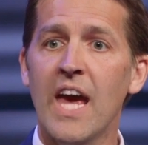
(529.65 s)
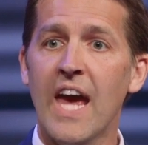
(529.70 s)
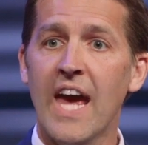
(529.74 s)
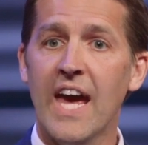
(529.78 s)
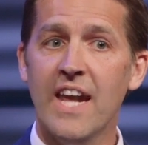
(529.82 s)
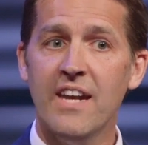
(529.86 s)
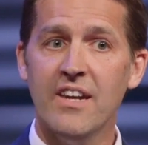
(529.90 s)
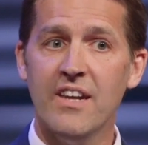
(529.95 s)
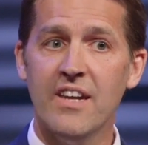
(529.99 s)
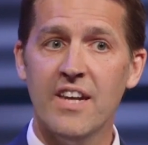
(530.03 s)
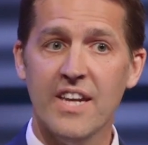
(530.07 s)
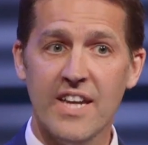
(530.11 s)

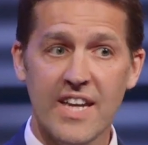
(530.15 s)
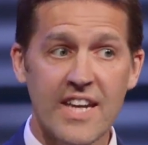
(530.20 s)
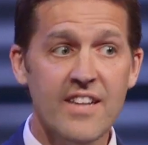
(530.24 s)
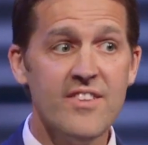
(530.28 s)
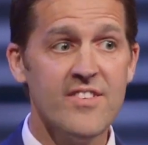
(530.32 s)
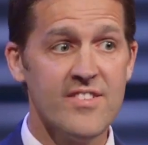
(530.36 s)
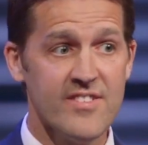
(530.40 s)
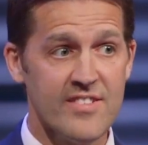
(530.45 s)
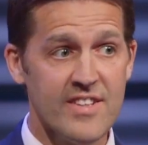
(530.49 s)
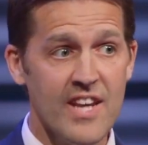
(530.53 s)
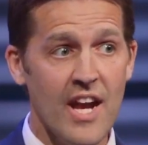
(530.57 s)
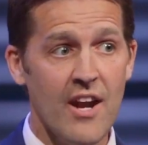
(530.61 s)
And
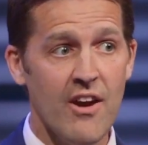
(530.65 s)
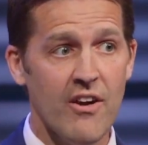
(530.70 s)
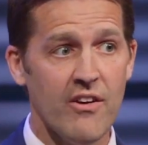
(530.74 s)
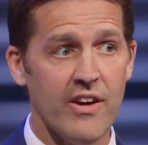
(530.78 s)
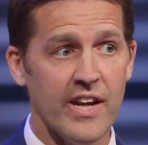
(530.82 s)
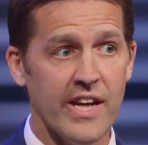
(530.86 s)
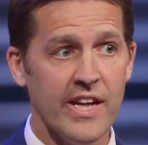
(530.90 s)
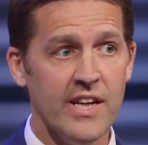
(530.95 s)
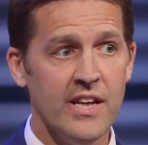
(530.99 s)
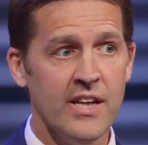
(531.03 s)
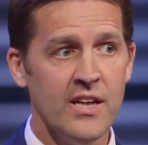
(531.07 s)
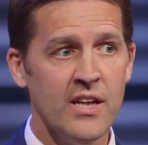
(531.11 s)
it's
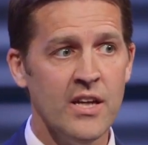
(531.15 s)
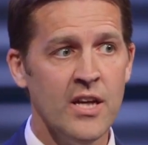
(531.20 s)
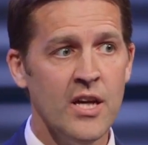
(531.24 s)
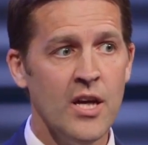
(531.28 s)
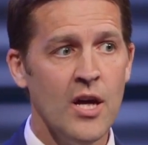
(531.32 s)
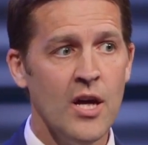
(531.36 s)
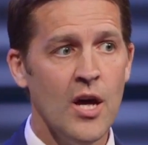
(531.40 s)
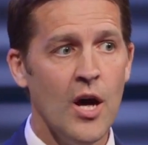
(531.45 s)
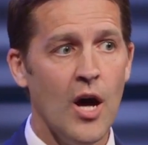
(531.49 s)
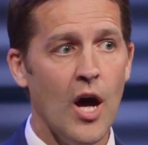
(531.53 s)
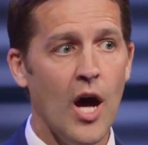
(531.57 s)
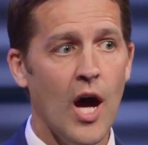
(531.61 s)
scary,
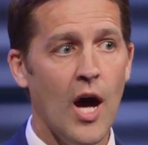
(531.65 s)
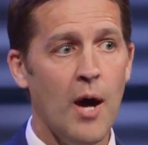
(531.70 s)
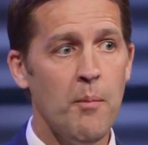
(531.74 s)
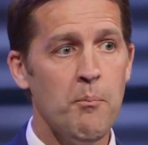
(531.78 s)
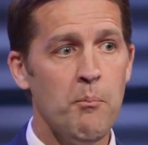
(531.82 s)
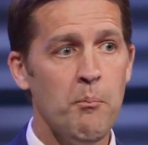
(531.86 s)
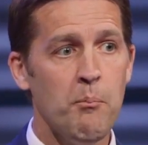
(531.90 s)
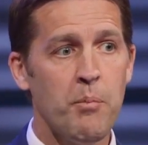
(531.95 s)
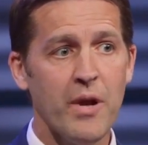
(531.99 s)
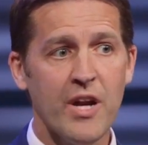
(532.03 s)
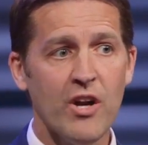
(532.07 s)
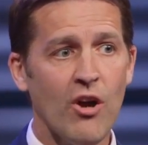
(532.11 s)

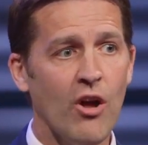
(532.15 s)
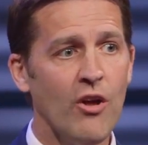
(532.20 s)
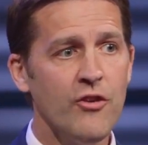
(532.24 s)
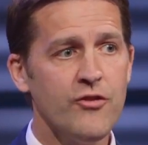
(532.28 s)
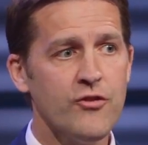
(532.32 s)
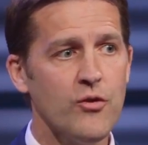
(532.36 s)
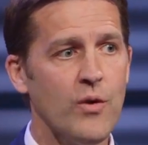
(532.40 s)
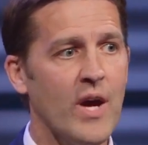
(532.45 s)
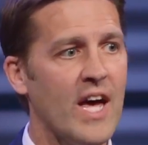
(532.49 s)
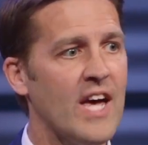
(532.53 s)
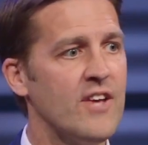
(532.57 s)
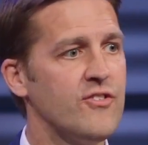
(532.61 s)
but it
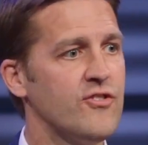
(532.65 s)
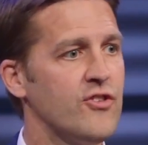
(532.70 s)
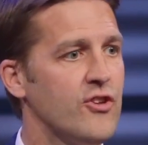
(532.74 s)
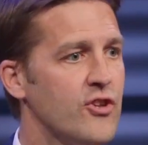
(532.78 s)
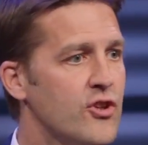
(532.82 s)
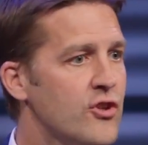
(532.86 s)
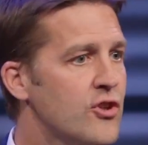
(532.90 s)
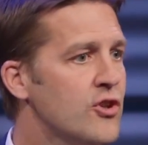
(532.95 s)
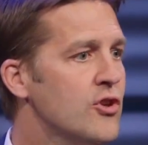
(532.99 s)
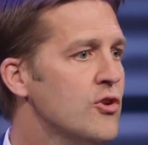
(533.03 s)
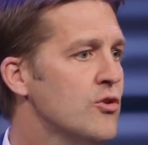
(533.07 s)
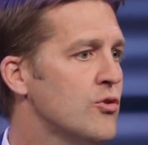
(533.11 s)
also has
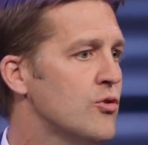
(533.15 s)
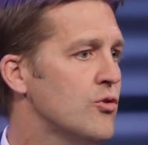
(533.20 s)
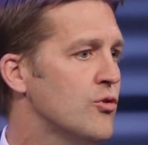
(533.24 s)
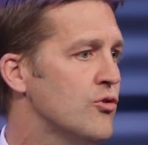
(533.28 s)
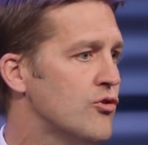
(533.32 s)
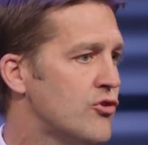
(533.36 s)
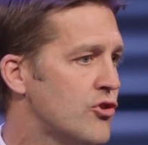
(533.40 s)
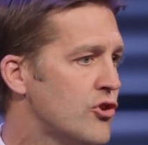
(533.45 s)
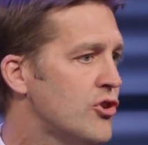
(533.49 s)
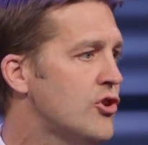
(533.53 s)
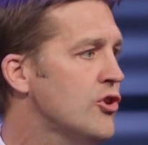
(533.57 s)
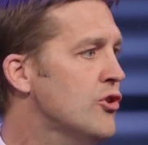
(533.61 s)

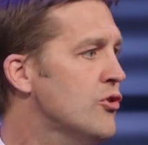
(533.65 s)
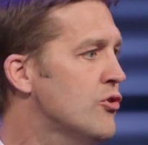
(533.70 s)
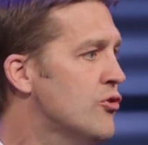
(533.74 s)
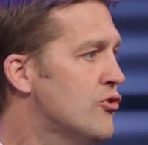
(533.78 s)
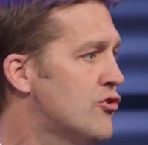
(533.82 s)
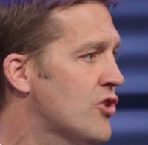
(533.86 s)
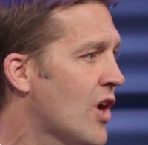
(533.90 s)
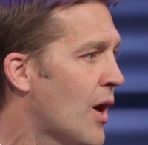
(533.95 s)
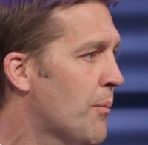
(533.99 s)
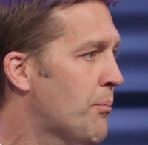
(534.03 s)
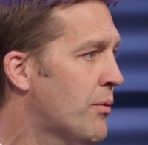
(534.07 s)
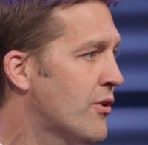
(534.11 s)
huge,
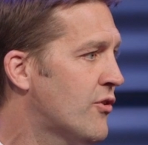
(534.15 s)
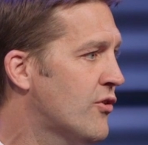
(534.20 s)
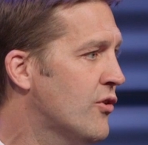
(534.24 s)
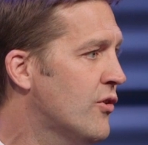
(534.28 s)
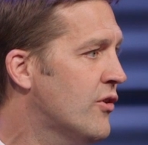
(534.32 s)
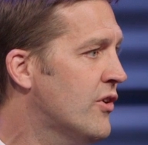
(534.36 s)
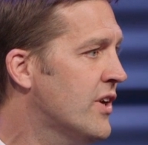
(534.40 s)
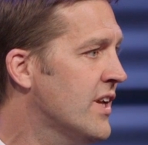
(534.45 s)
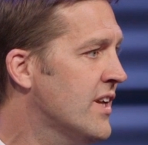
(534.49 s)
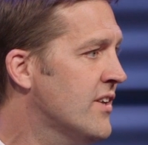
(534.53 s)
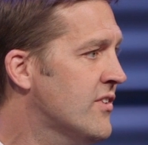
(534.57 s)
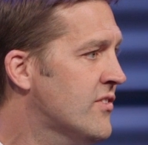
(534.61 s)
huge
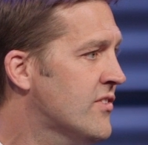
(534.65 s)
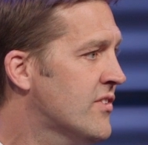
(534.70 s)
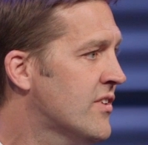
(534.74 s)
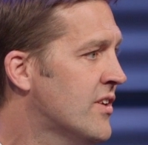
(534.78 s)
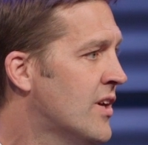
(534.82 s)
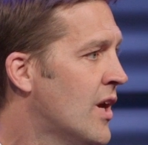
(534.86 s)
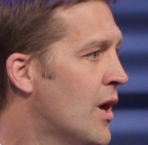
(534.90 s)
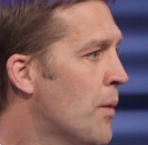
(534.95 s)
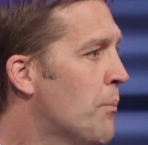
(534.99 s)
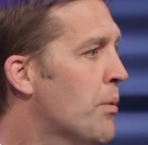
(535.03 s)
opportunities.